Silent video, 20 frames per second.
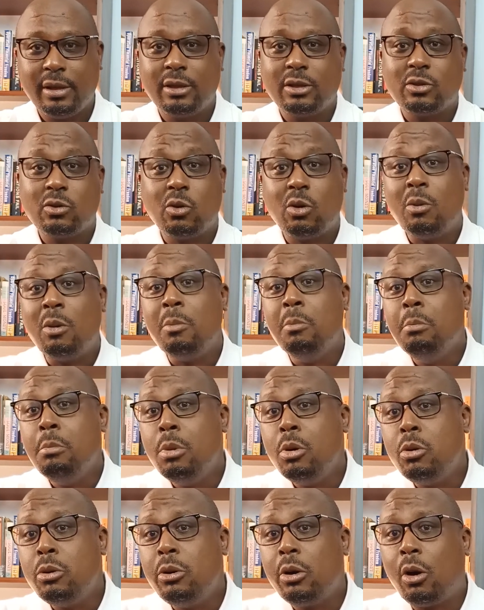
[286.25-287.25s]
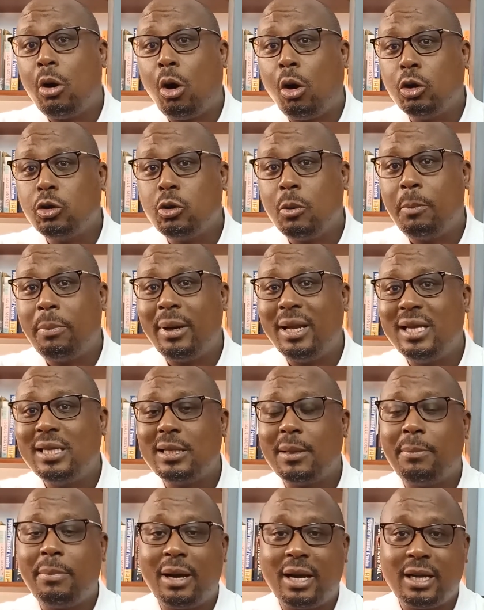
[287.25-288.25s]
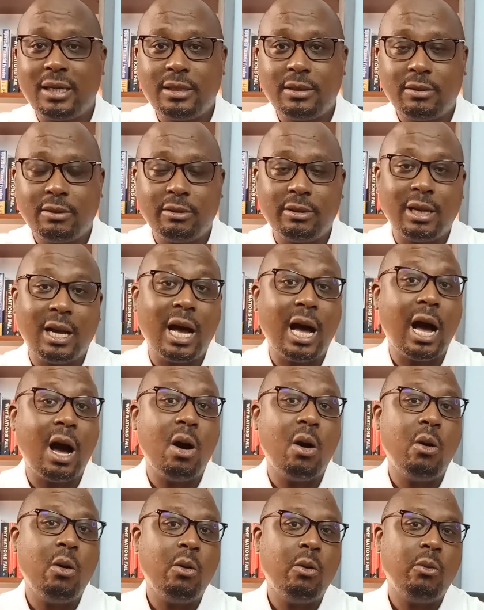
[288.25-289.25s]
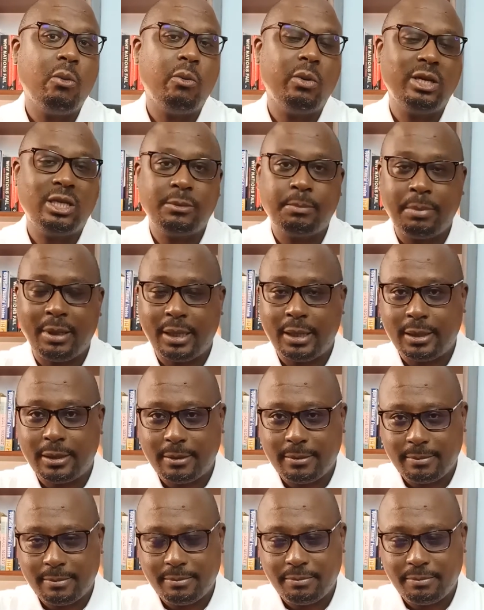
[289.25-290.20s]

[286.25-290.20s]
So mood also plays a part on how we spend.